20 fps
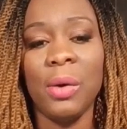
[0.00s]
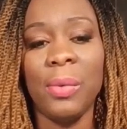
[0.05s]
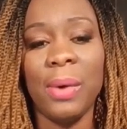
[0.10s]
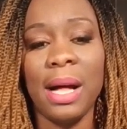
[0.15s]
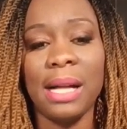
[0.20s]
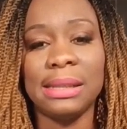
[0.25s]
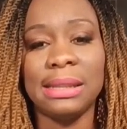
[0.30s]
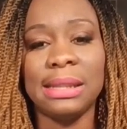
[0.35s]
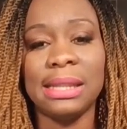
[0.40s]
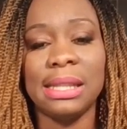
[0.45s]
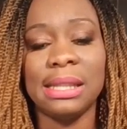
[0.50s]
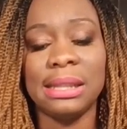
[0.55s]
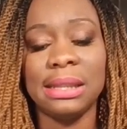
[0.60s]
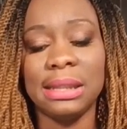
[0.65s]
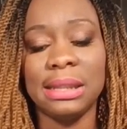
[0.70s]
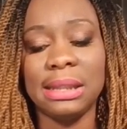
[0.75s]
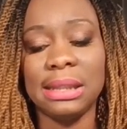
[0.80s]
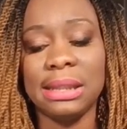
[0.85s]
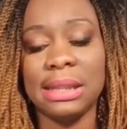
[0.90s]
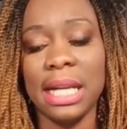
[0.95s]
while still
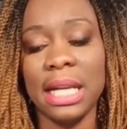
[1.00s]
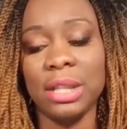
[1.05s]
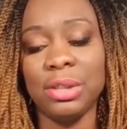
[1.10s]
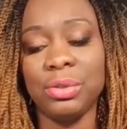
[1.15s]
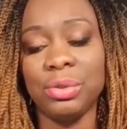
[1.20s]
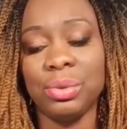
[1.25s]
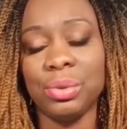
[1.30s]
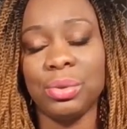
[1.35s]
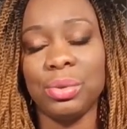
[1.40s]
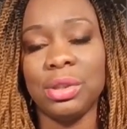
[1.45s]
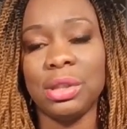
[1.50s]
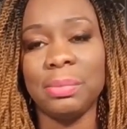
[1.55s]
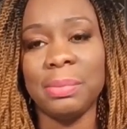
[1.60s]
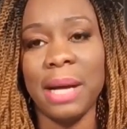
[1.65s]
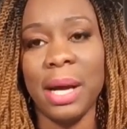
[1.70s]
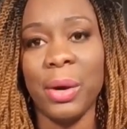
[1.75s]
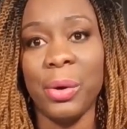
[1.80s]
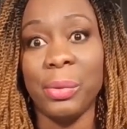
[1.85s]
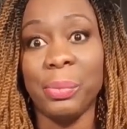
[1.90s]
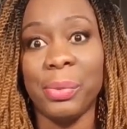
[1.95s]
staying true to
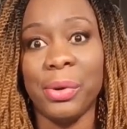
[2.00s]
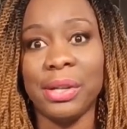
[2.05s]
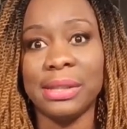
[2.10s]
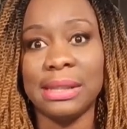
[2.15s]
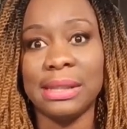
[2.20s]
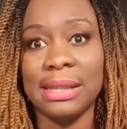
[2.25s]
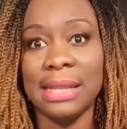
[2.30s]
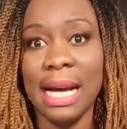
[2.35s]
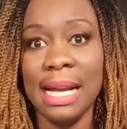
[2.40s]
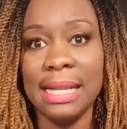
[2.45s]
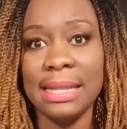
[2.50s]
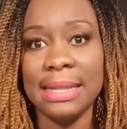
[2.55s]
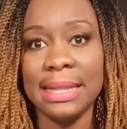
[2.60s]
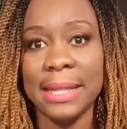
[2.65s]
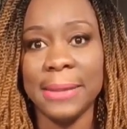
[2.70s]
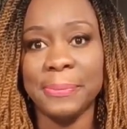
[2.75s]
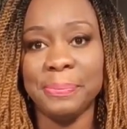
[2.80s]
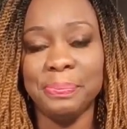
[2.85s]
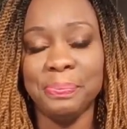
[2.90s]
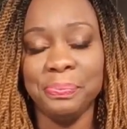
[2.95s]
my own
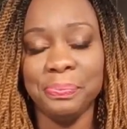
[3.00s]
personality.